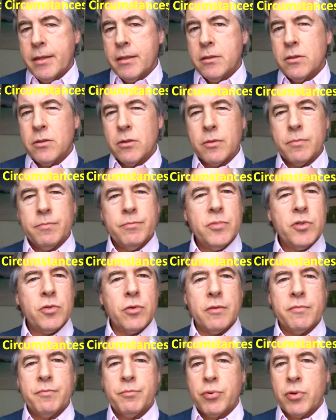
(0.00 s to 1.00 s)
So
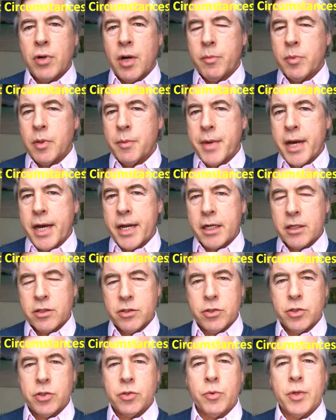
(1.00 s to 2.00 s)
sort of problematic
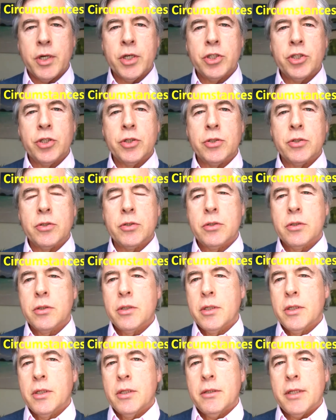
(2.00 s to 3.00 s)
situations,
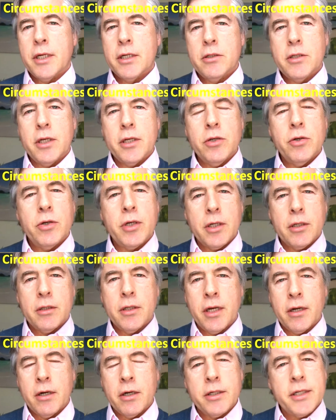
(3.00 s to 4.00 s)
things that
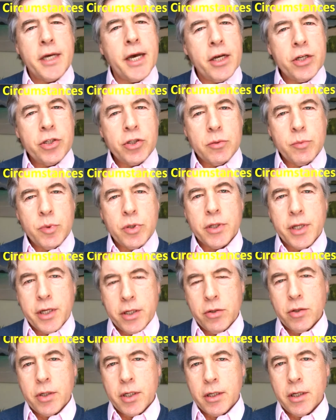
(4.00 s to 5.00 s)
that are tangible,
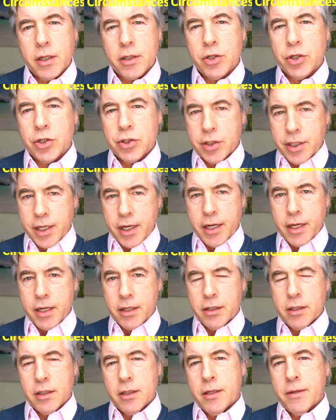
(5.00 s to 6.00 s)
that you can
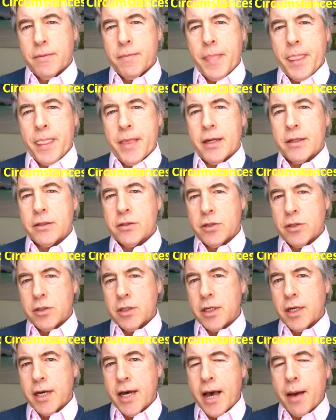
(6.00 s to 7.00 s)
understand and
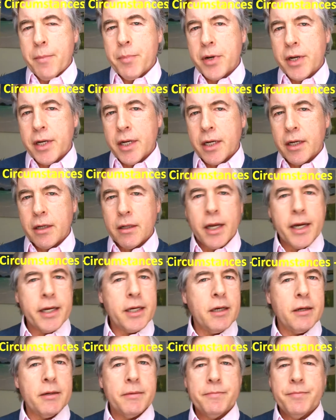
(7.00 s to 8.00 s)
see happening,
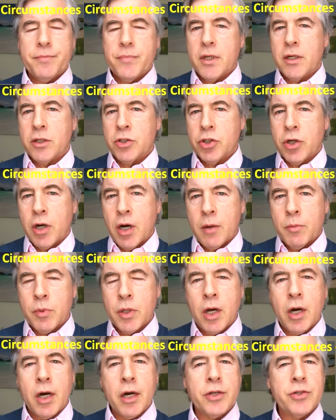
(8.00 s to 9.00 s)
like a job
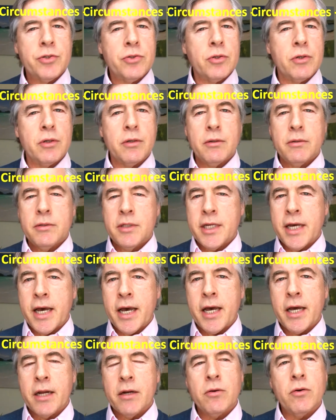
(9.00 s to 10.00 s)
loss or a
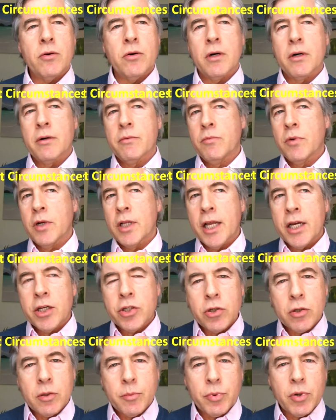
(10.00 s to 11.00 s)
debt or a
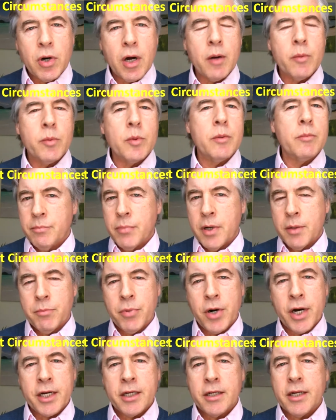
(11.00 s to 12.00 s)
relational problem
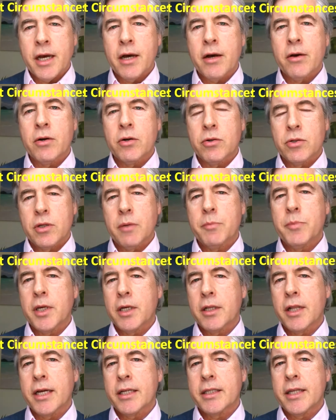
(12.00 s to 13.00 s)
breakdown or
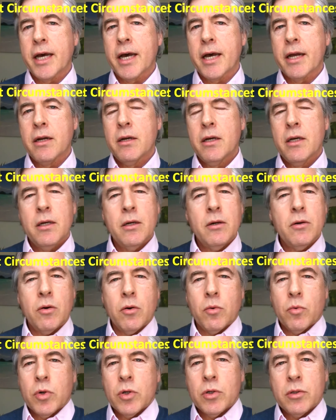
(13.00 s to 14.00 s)
something like that,
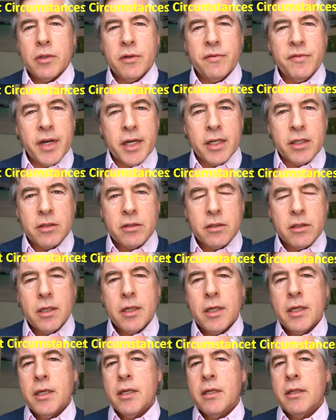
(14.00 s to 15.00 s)
or world events,
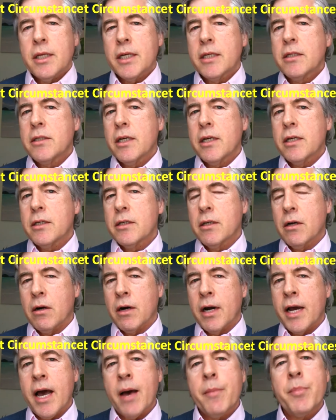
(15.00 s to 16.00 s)
things that
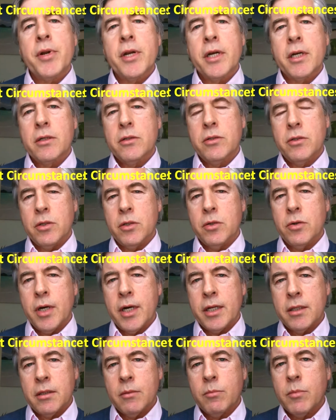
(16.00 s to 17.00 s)
are happening to you
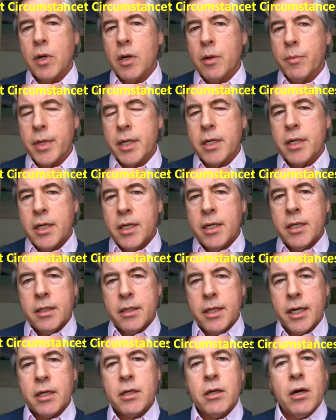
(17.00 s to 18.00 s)
at the moment
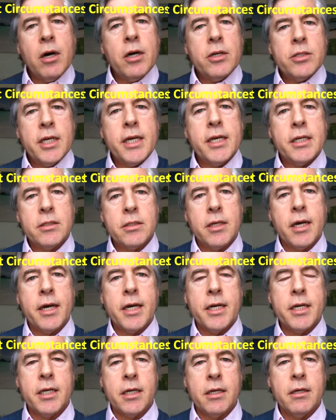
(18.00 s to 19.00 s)
that cause
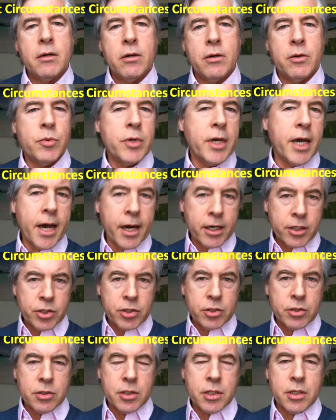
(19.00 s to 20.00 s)
anxiety or
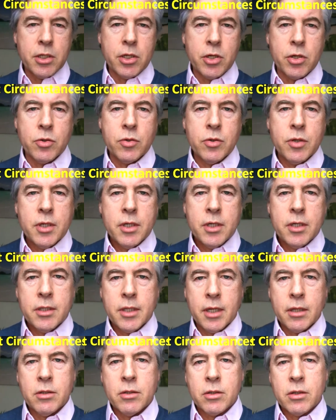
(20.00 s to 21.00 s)
reactions in you
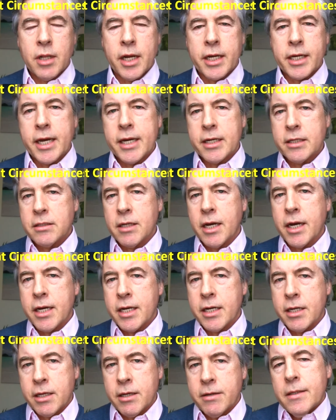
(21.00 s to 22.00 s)
that look like
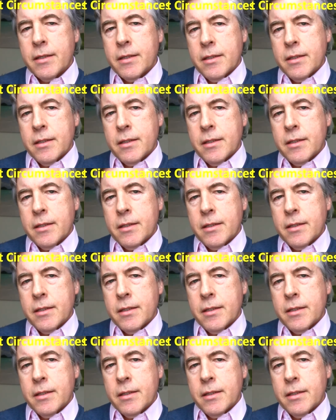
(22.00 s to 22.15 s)
anxiety.